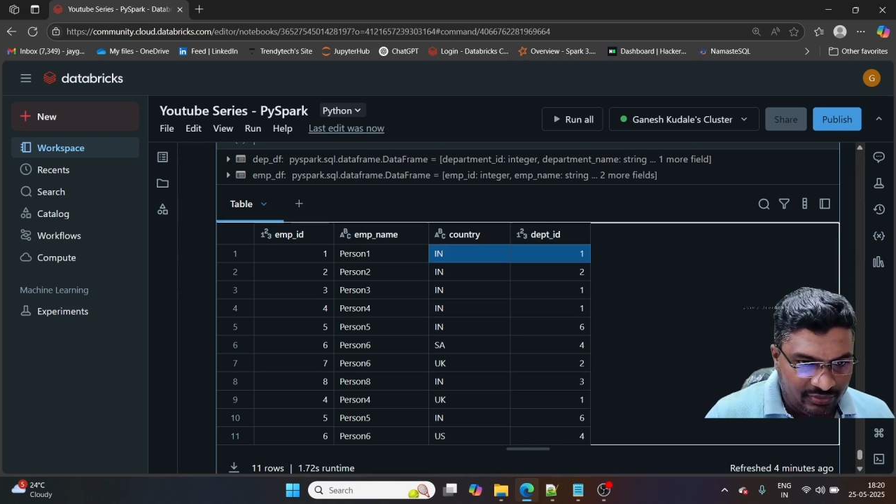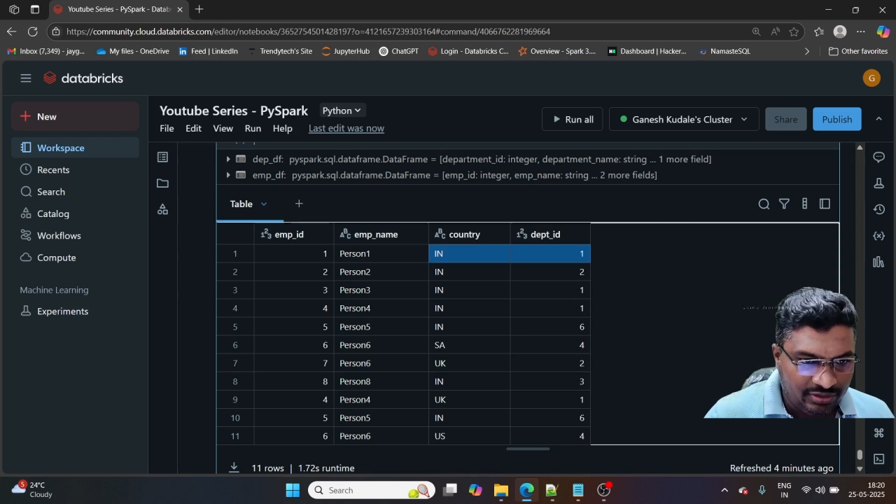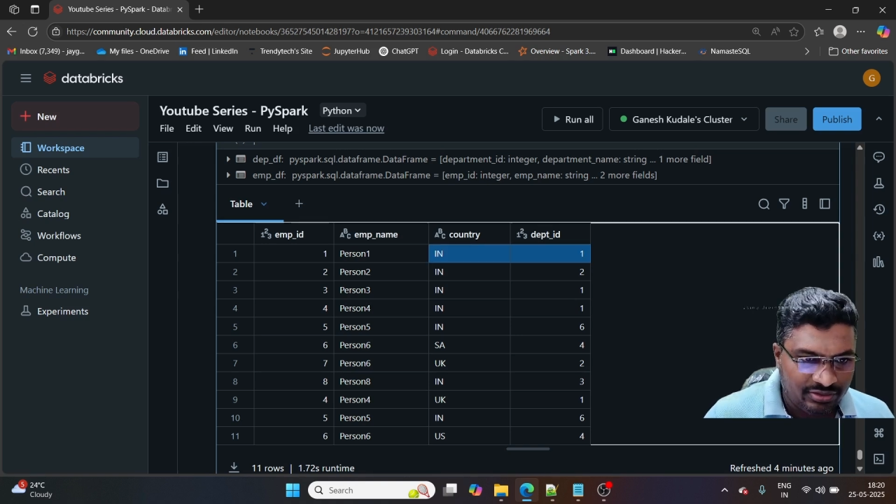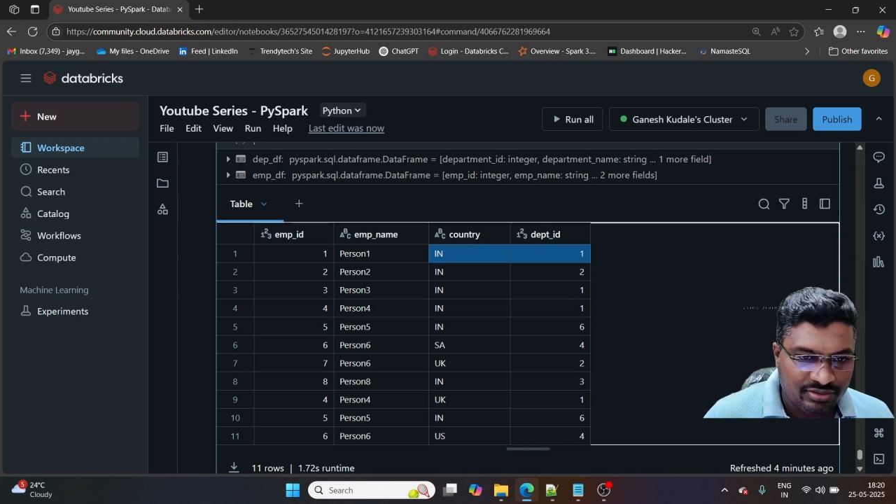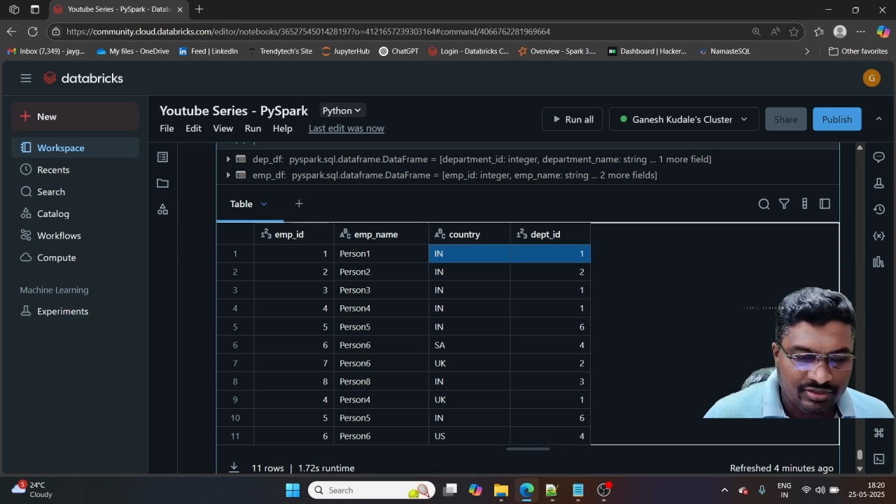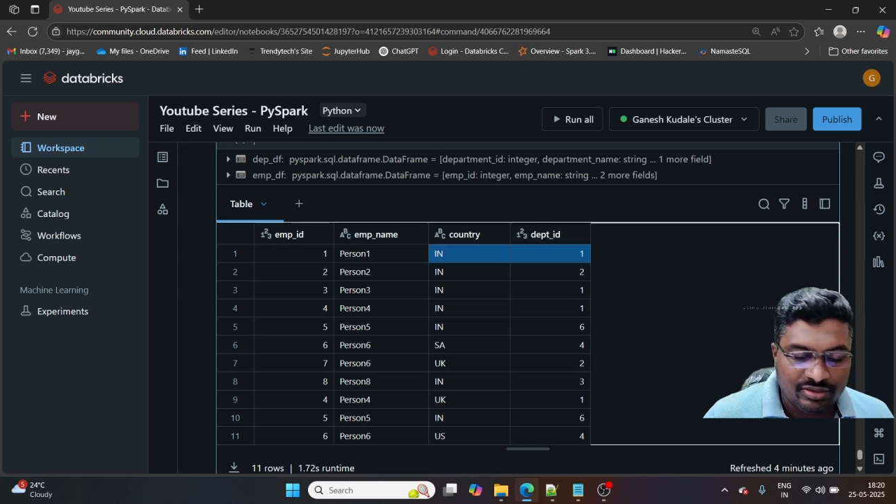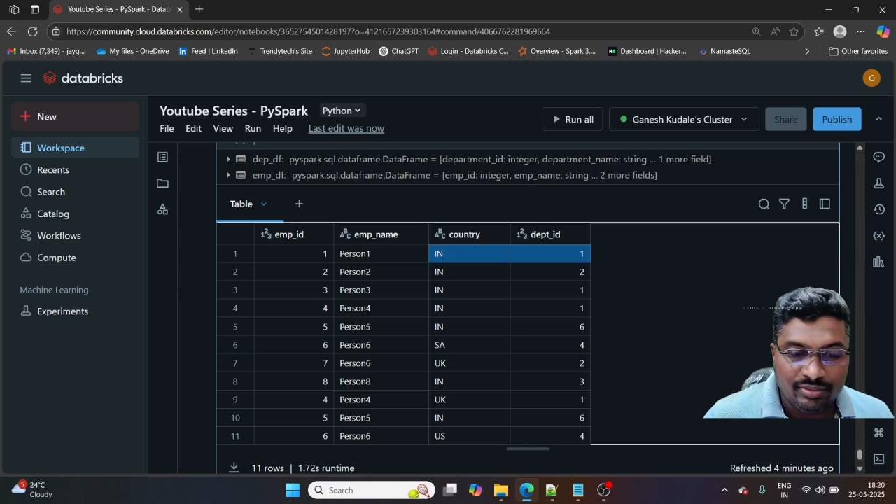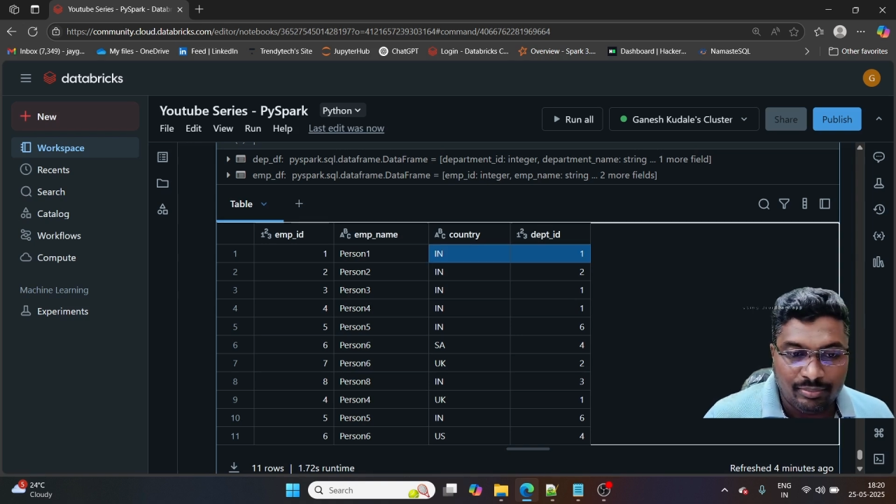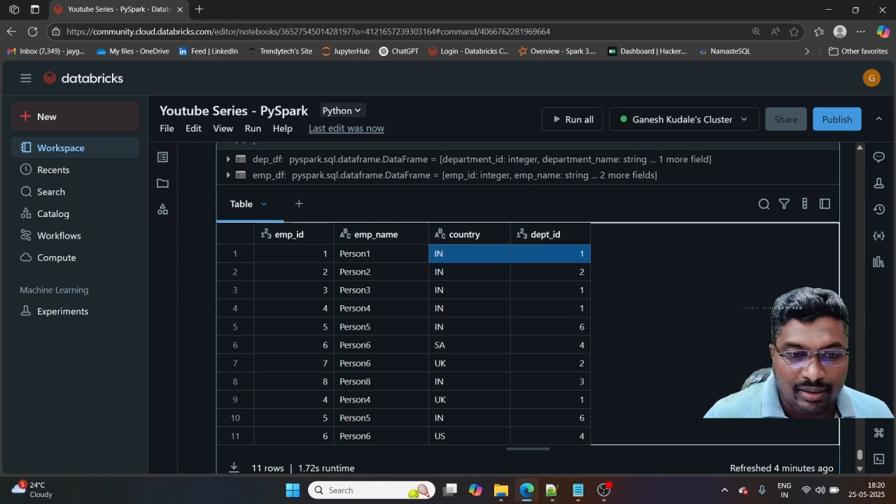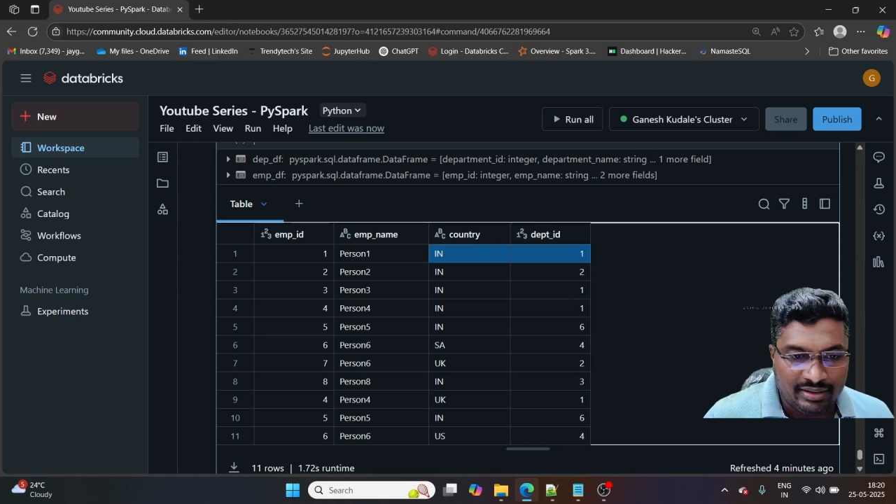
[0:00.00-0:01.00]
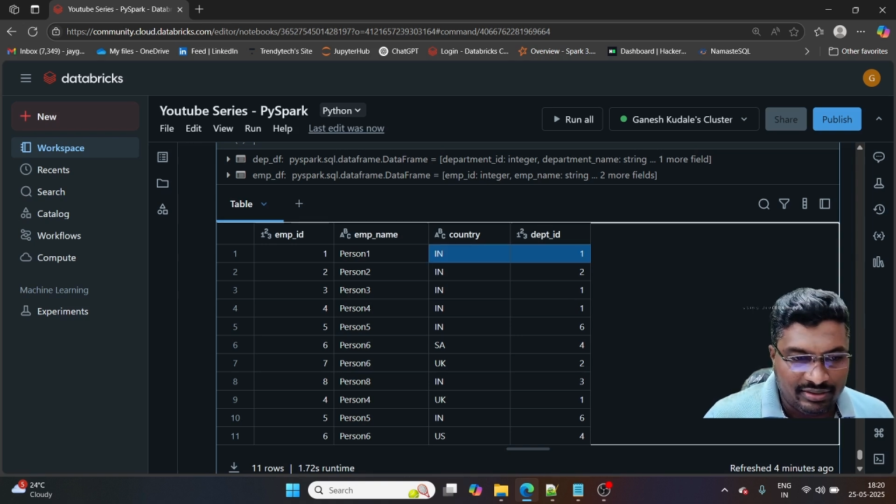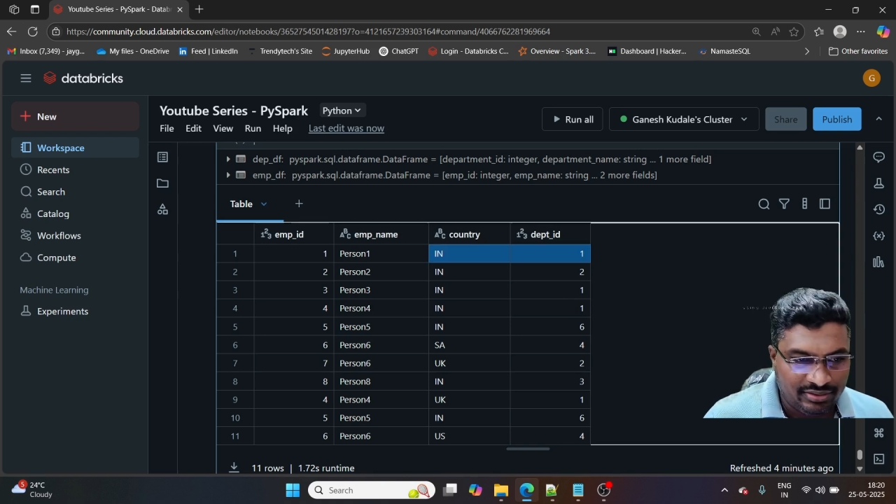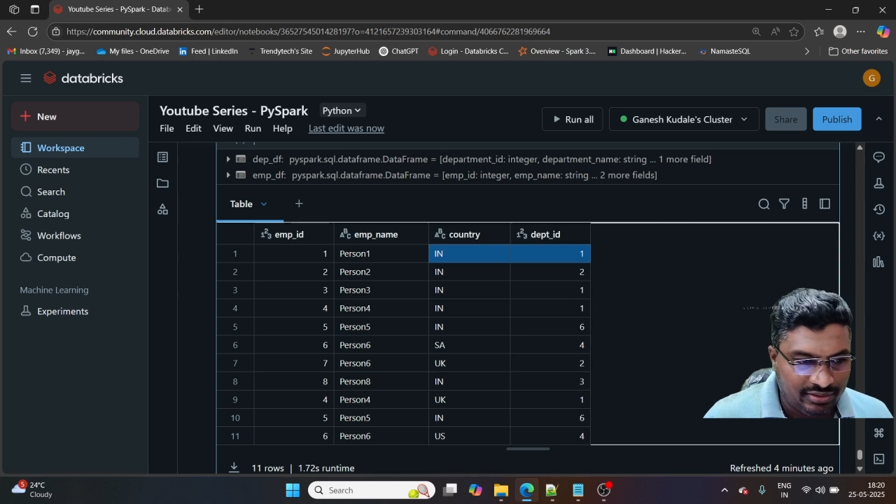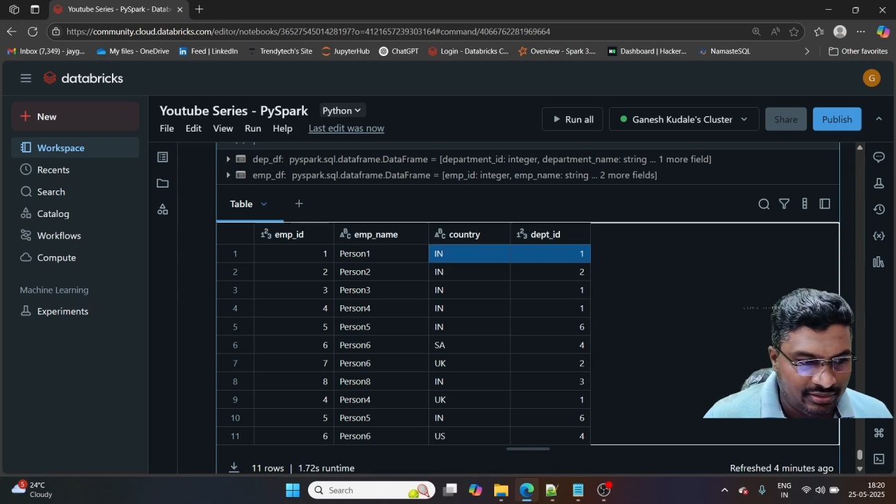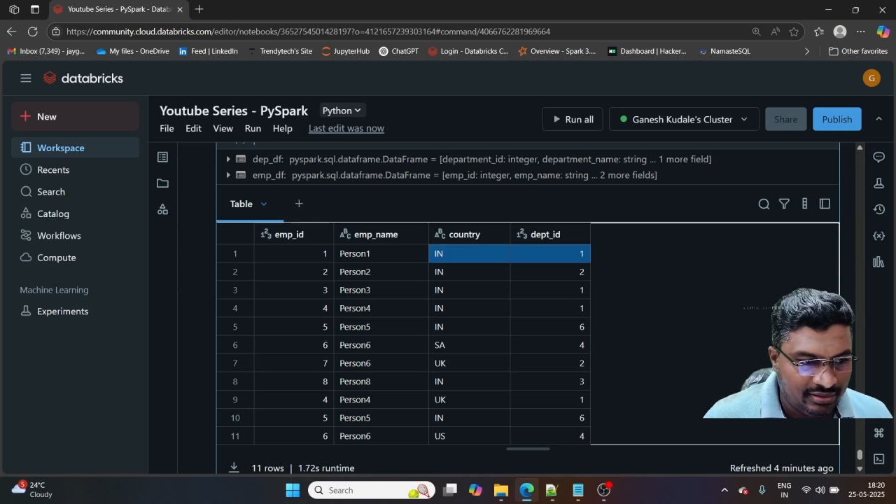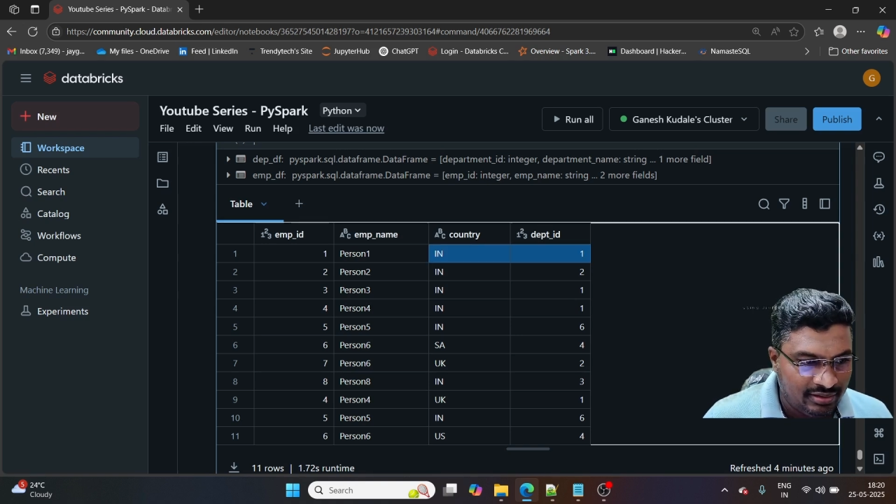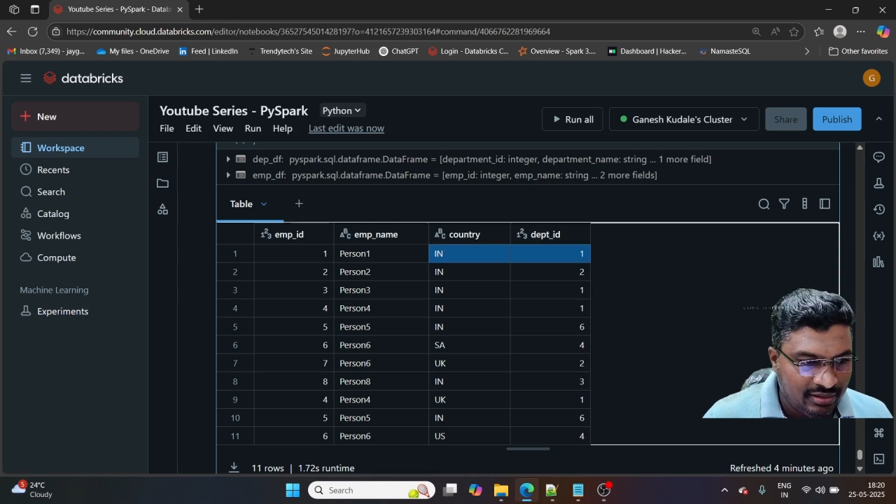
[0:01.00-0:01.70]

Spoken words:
This partition